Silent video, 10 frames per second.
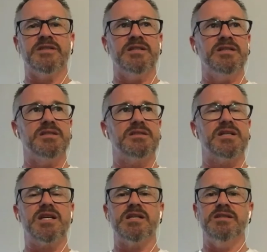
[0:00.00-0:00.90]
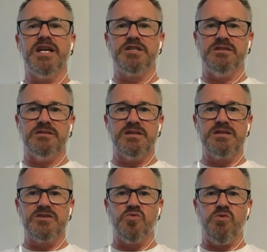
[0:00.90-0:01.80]
the, the
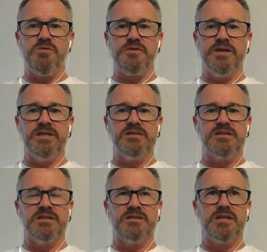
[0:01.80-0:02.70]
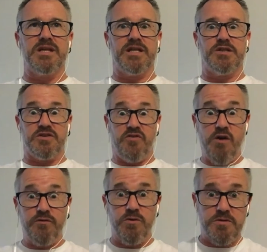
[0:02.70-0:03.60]
connectedness to all things and the connectedness of
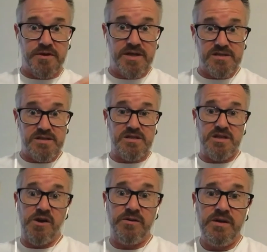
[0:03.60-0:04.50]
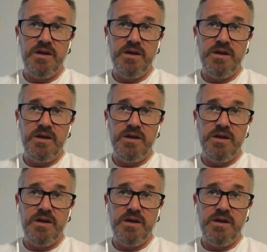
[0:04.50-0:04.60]
all things. And so,